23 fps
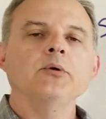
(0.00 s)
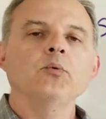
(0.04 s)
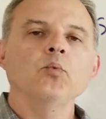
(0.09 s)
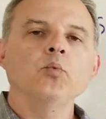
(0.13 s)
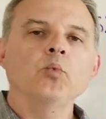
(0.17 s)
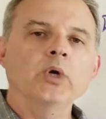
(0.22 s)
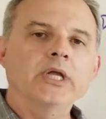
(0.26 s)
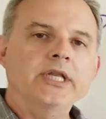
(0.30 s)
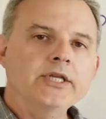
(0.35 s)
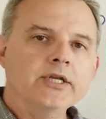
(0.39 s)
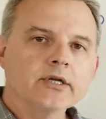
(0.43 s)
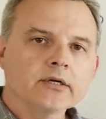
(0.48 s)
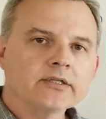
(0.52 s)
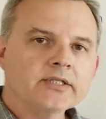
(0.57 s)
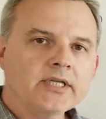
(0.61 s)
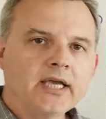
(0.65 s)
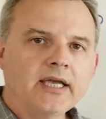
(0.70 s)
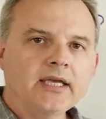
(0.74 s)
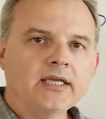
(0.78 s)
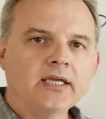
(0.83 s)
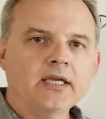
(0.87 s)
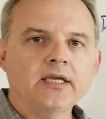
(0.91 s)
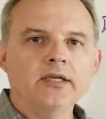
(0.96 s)
When you're
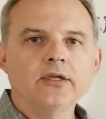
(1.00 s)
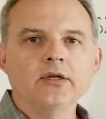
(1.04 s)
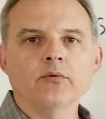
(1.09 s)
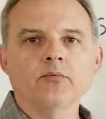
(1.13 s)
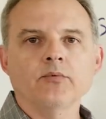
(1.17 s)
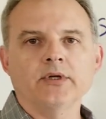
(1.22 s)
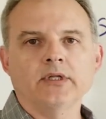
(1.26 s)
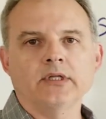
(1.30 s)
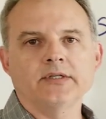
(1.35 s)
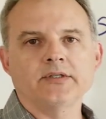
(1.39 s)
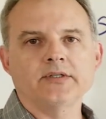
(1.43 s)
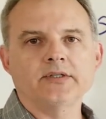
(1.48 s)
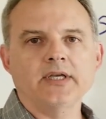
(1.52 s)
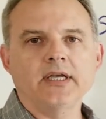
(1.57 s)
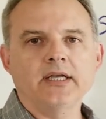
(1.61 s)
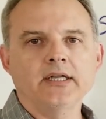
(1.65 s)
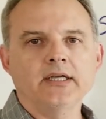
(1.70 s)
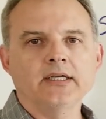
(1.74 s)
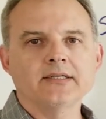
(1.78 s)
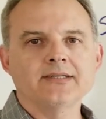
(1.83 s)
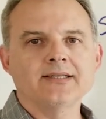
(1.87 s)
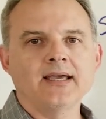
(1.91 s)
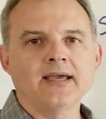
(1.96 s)
taking your real
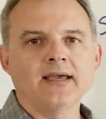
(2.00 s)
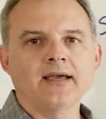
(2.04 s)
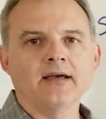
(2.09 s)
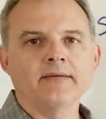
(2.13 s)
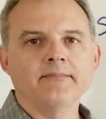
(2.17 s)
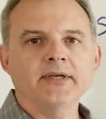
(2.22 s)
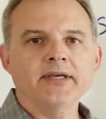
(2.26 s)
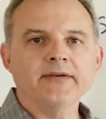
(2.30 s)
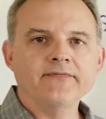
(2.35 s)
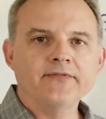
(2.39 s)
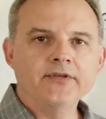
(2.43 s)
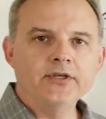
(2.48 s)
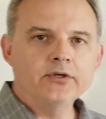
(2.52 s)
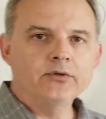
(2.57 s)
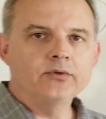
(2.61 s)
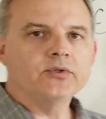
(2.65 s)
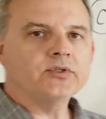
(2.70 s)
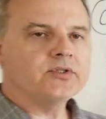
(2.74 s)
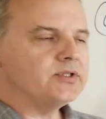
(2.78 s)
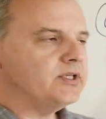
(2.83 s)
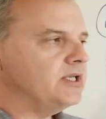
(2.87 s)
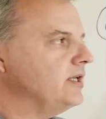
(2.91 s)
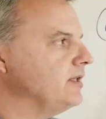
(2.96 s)
estate exam, if
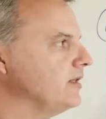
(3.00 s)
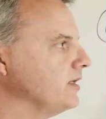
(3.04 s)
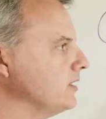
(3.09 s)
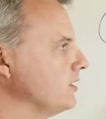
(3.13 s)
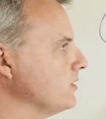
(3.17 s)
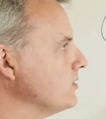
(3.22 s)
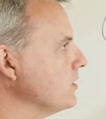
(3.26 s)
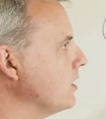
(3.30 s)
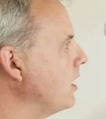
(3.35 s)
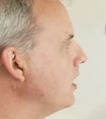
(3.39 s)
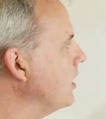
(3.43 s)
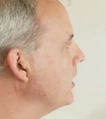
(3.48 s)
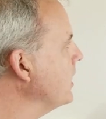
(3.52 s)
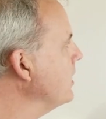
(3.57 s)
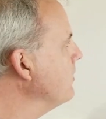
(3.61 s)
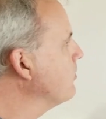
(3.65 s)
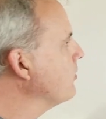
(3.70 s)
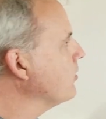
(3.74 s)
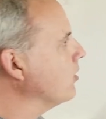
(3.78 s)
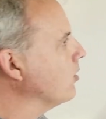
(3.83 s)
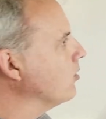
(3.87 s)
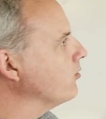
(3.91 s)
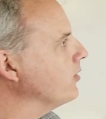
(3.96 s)
you see this on a
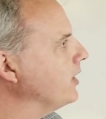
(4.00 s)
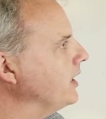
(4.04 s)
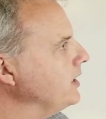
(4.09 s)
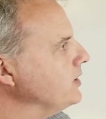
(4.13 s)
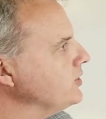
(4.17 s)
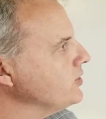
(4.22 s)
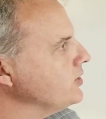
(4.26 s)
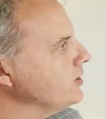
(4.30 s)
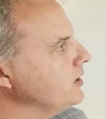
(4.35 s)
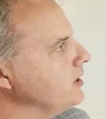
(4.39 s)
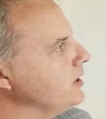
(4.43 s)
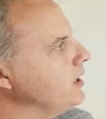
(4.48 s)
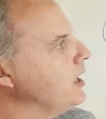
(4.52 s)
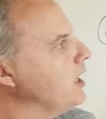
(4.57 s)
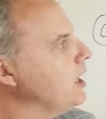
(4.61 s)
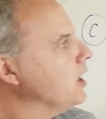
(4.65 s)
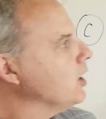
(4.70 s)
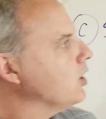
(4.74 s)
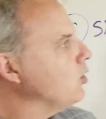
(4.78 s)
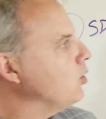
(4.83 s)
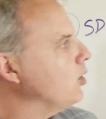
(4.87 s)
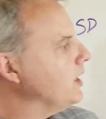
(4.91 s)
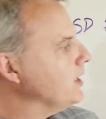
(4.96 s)
proration
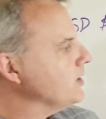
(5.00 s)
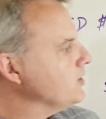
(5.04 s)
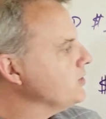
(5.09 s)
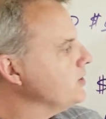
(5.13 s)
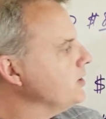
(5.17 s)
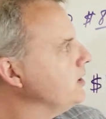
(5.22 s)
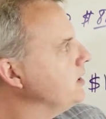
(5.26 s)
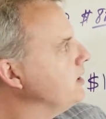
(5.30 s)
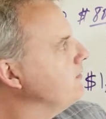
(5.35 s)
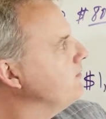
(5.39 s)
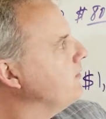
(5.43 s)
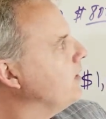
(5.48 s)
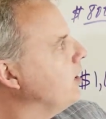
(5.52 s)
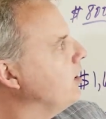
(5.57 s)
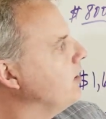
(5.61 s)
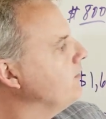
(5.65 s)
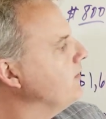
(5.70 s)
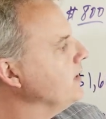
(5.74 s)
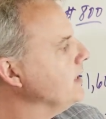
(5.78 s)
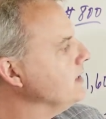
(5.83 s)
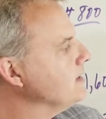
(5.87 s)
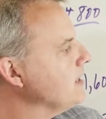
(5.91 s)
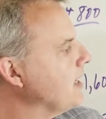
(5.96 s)
question
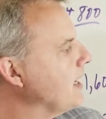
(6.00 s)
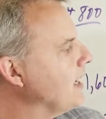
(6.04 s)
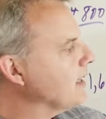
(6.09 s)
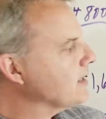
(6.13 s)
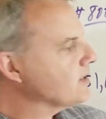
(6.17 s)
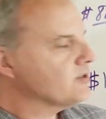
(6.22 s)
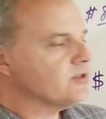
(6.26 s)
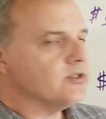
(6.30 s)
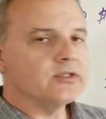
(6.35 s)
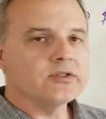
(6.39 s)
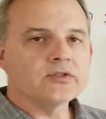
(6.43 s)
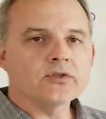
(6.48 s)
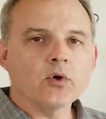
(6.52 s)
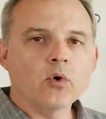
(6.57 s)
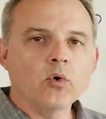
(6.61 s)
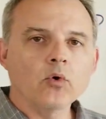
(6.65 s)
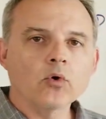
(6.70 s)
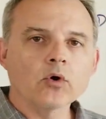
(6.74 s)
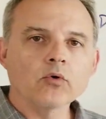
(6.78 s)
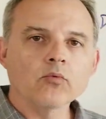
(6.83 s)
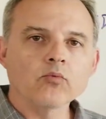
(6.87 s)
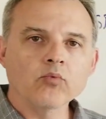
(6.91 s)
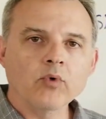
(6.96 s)
involving taxes
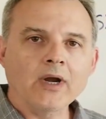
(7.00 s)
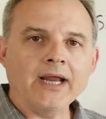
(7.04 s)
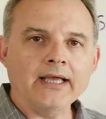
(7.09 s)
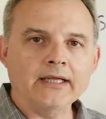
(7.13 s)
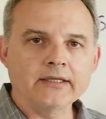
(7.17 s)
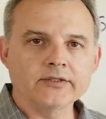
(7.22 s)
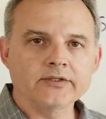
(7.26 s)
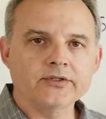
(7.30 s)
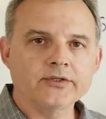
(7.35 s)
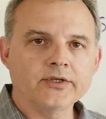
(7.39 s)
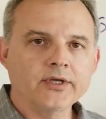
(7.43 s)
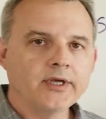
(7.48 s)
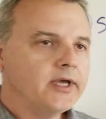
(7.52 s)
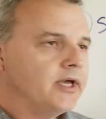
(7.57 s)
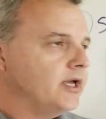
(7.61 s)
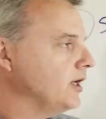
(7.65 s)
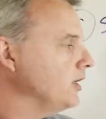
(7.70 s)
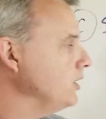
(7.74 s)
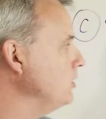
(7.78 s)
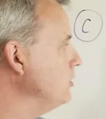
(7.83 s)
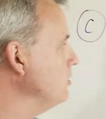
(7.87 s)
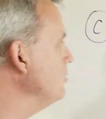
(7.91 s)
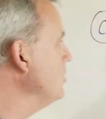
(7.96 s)
or rent,
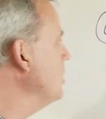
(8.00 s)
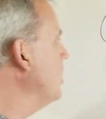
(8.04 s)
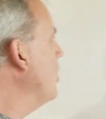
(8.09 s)
you